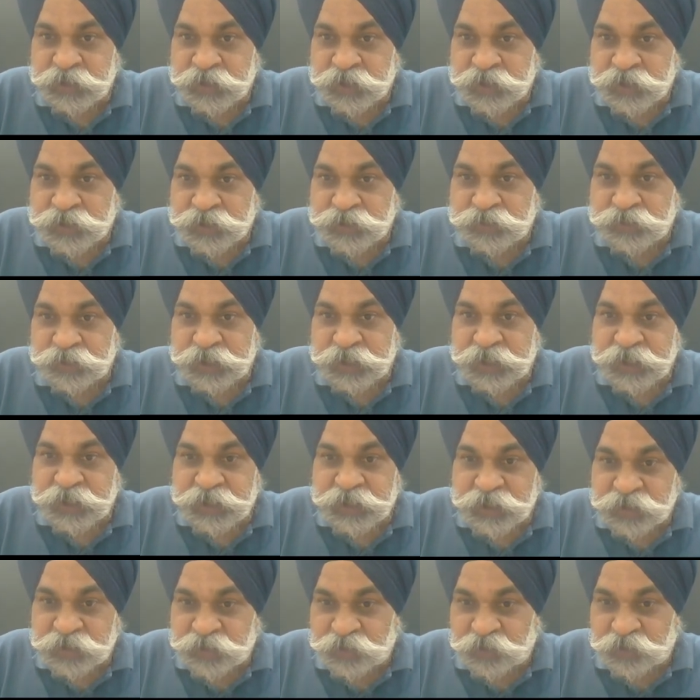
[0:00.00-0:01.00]
so
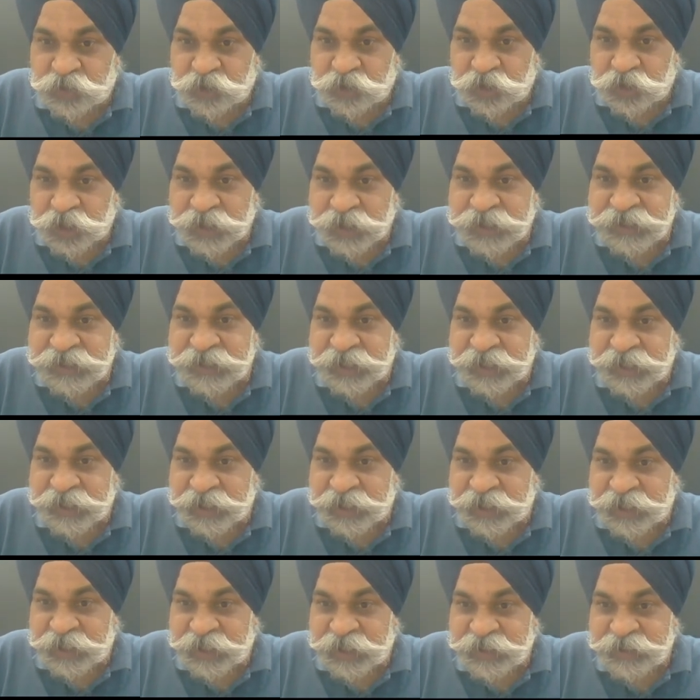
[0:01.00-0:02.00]
it got
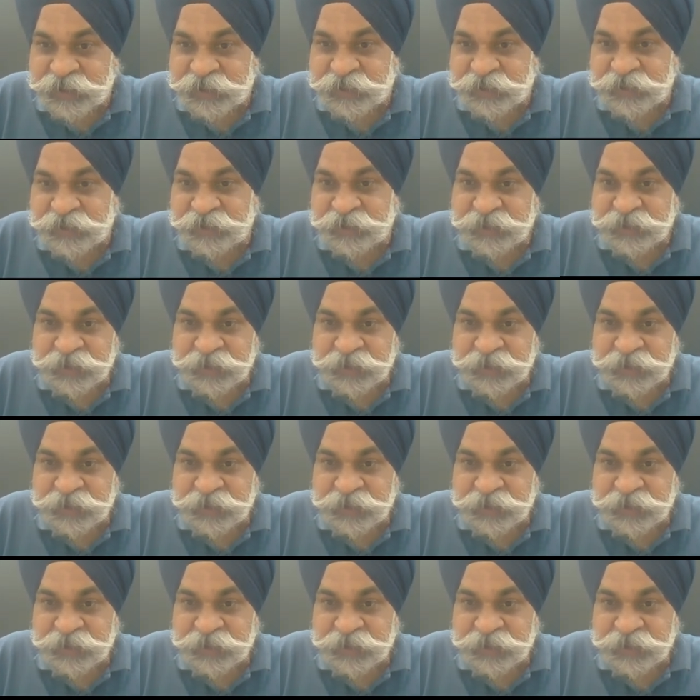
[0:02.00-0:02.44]
cyclized.